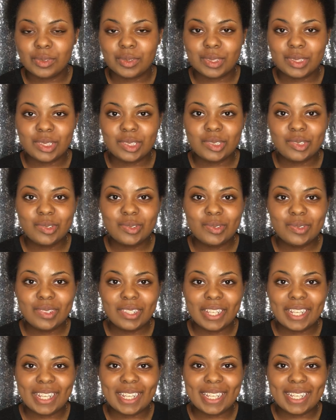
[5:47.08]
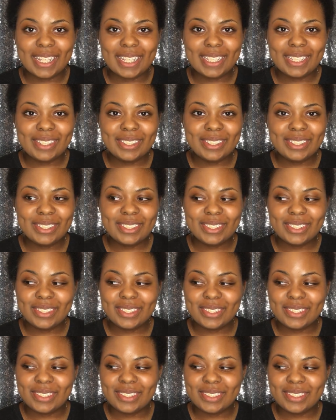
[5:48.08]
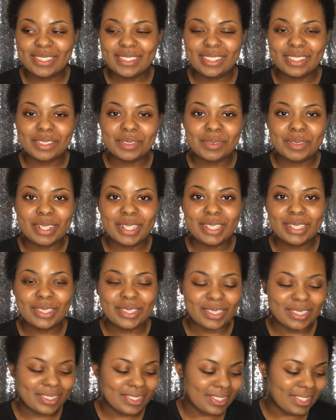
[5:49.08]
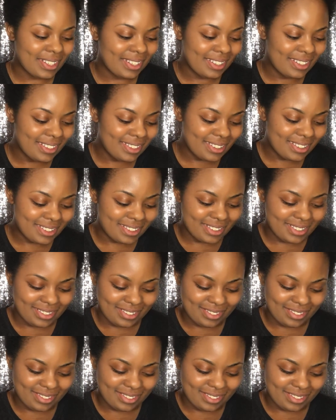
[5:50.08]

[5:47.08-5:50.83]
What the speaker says: It's too light, is what it looks like.